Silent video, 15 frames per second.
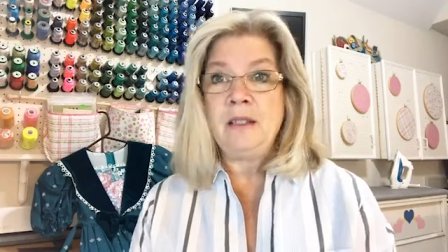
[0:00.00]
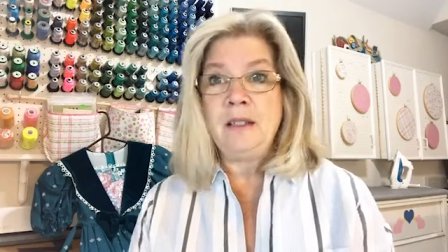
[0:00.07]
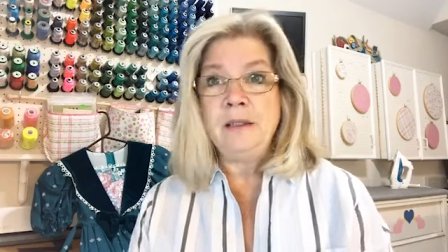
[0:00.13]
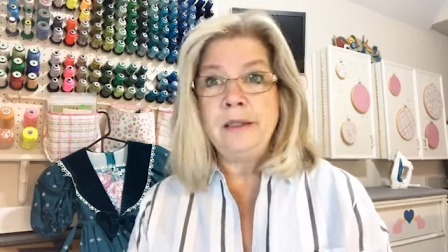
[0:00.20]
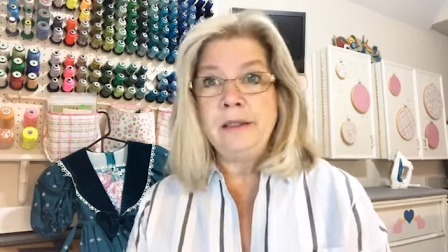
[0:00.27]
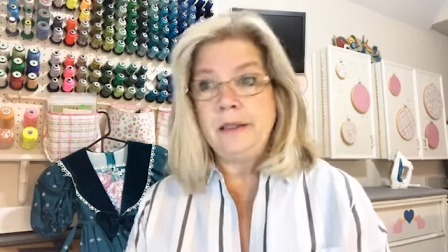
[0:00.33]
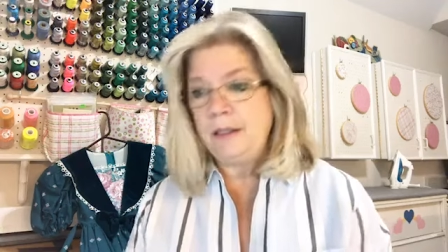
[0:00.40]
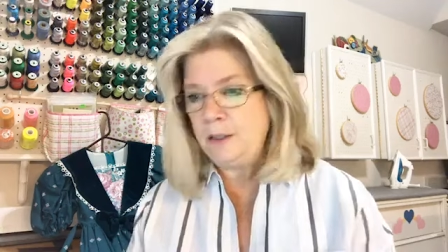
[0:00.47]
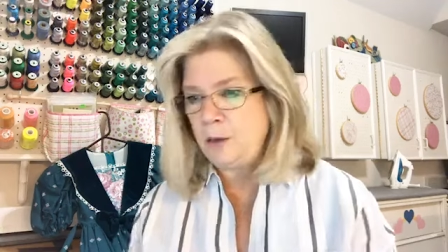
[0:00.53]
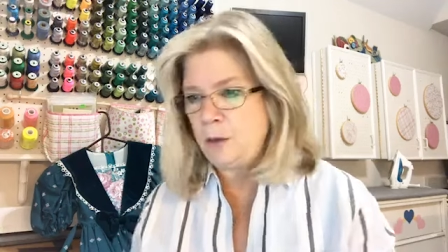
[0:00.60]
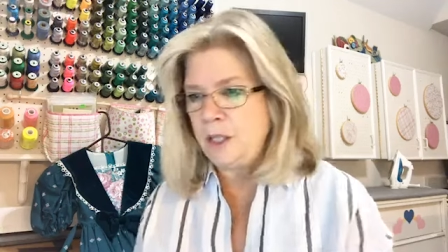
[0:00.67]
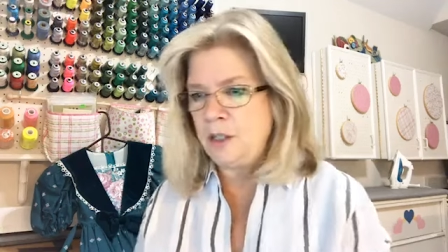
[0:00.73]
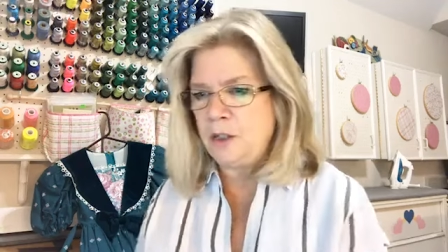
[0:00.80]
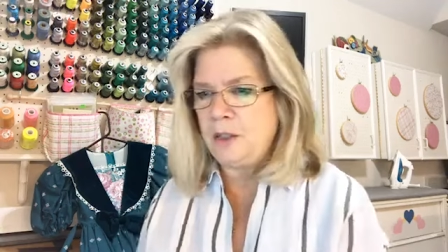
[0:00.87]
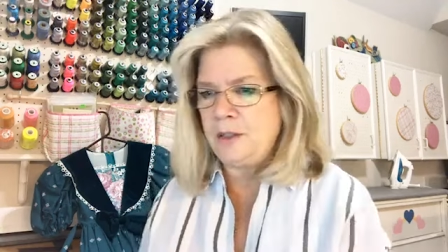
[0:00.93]
That's a good
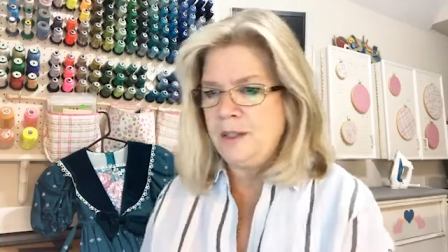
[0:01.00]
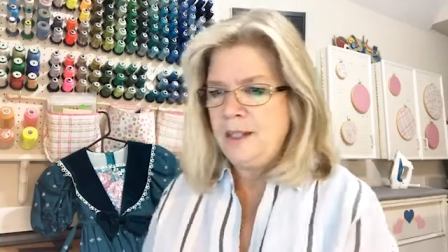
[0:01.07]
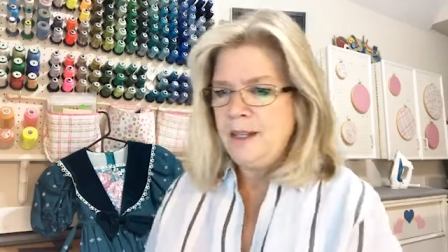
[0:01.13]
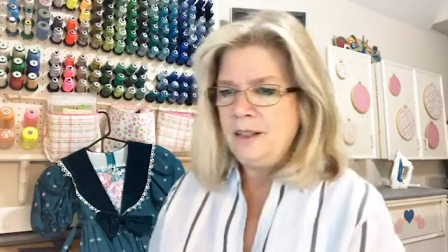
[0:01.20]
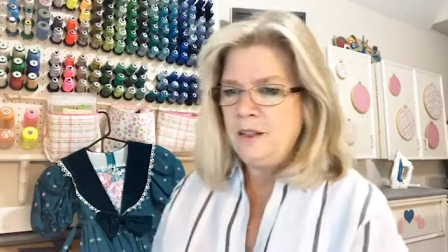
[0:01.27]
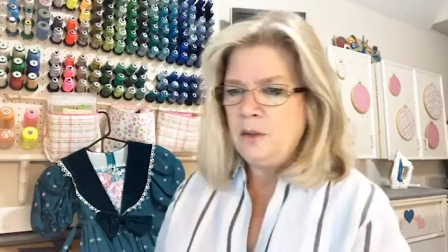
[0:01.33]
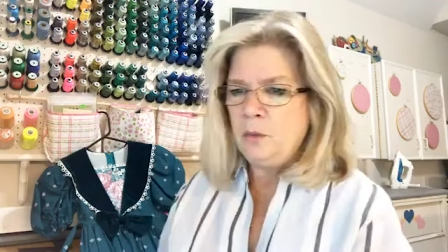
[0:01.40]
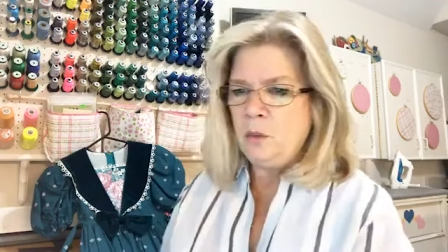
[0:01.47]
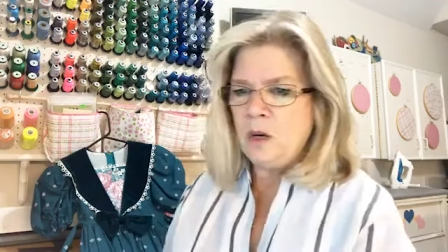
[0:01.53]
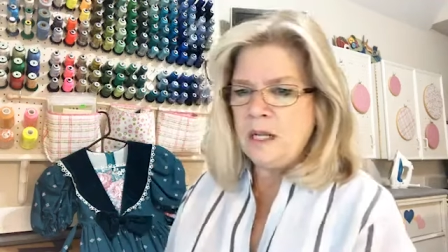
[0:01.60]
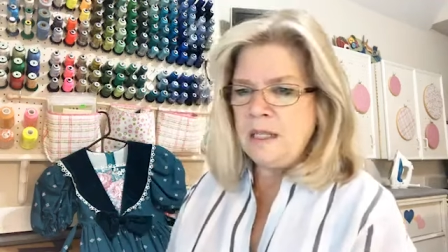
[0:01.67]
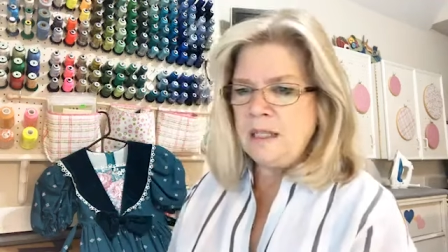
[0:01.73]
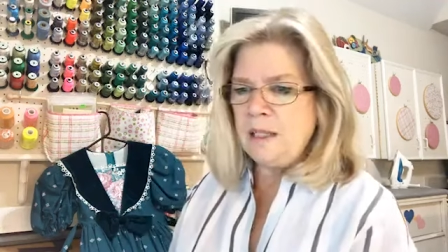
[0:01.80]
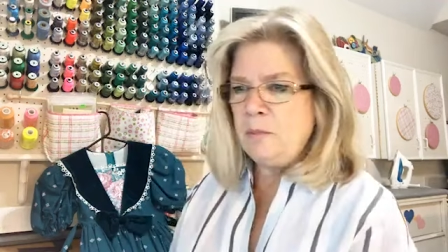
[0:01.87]
question. The ones